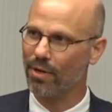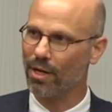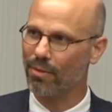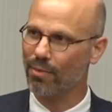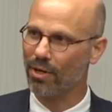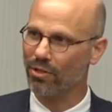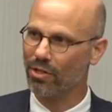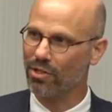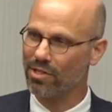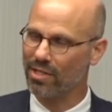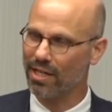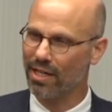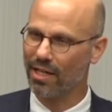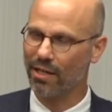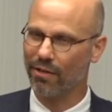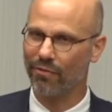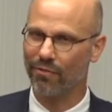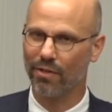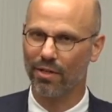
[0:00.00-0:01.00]
among the
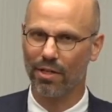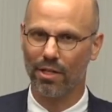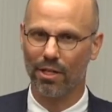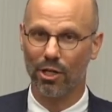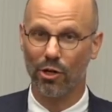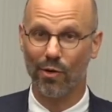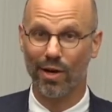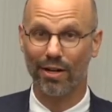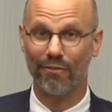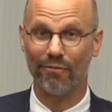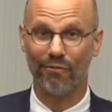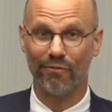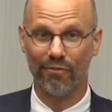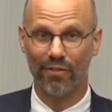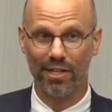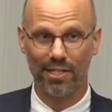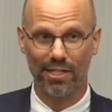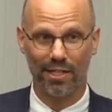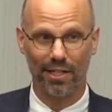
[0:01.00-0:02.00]
staff, go out and
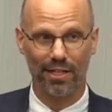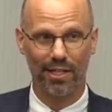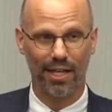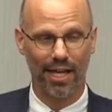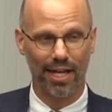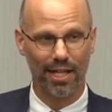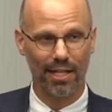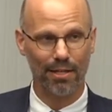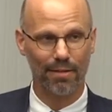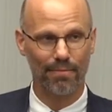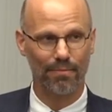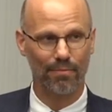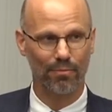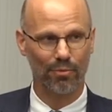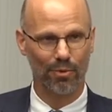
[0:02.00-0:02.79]
visit any,